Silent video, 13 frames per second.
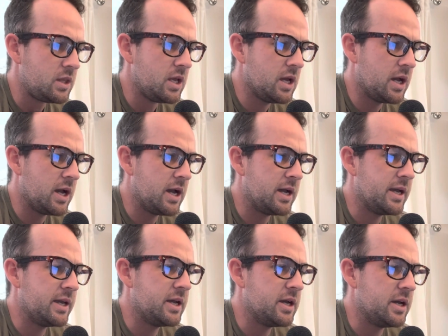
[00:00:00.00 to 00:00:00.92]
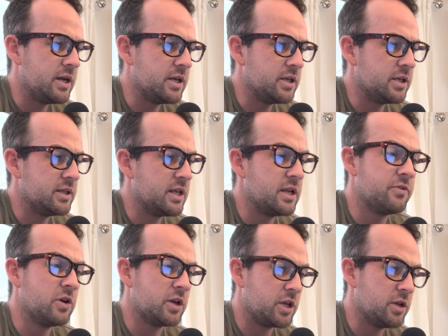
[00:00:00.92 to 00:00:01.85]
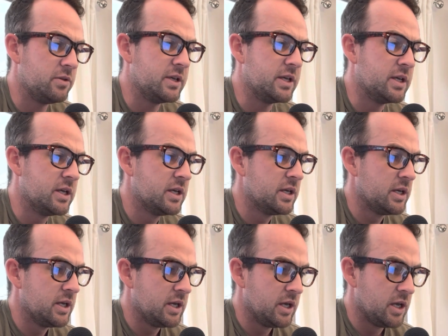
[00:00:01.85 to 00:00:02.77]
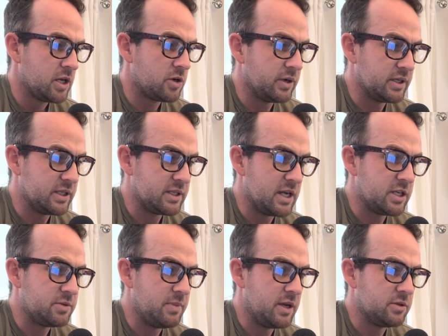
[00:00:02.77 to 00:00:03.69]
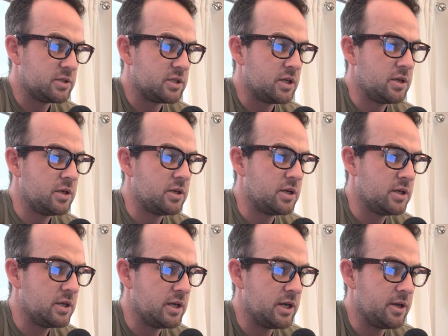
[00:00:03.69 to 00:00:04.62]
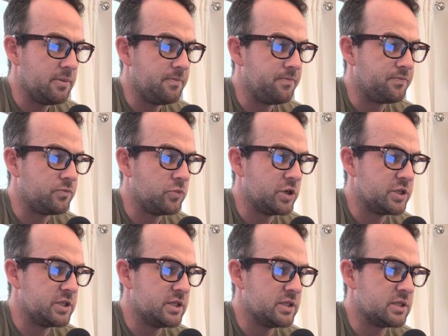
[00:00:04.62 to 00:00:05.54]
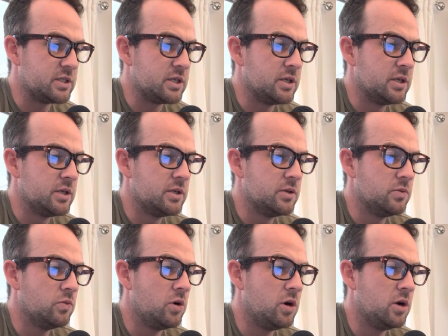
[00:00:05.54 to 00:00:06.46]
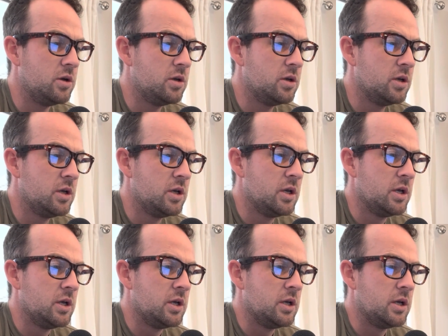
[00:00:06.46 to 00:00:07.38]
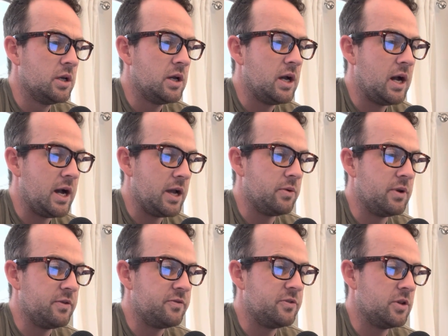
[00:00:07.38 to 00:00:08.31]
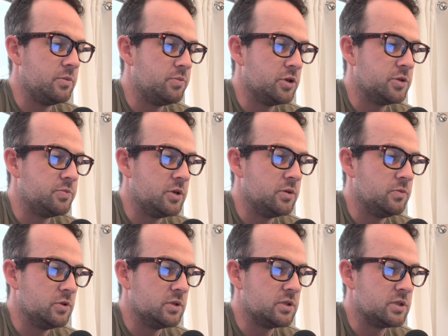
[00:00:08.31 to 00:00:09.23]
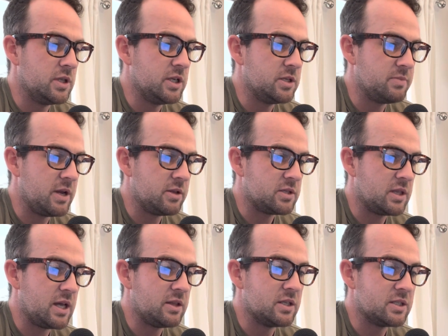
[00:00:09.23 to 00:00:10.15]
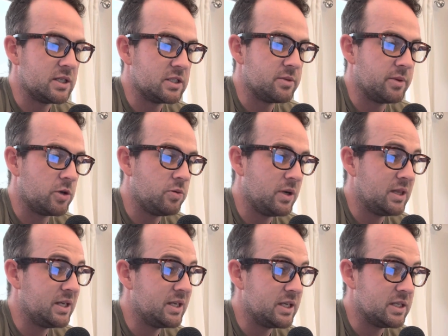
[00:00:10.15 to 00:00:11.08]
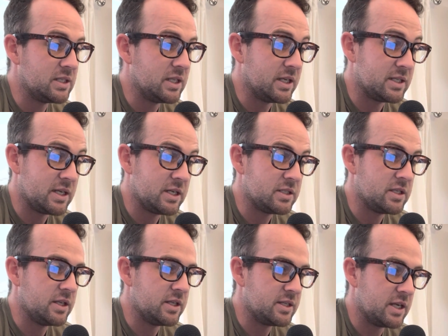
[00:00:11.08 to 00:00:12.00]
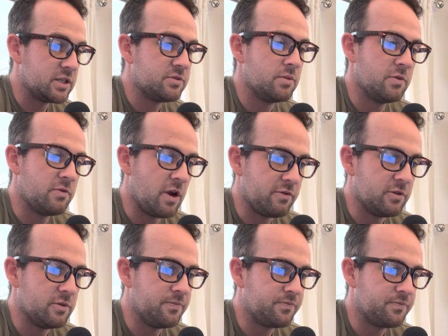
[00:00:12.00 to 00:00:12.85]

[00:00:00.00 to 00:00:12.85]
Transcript: Then you've got QD quick detach mounts, which is what I went for, the push button ones. These mounts allow the sling to be quickly and easily attached and detached from the rifle.